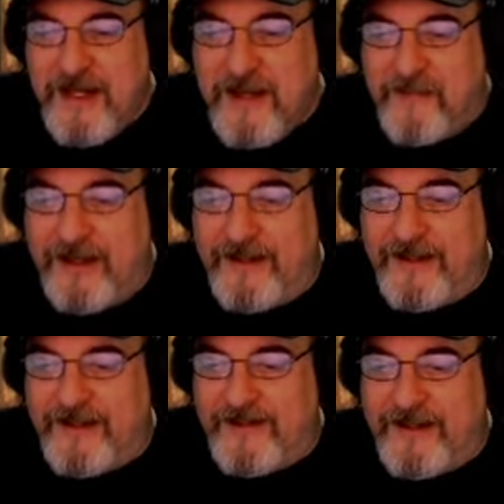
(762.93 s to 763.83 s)
But
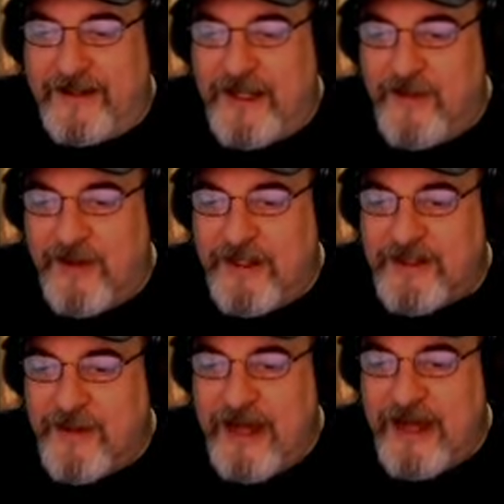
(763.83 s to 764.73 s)
lucky
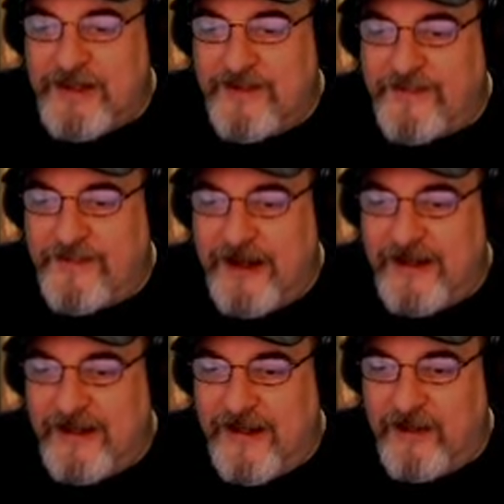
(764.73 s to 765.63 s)
ones manage to
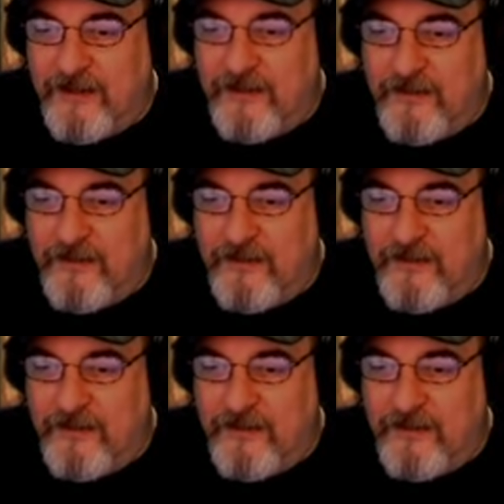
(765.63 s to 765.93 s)
find another,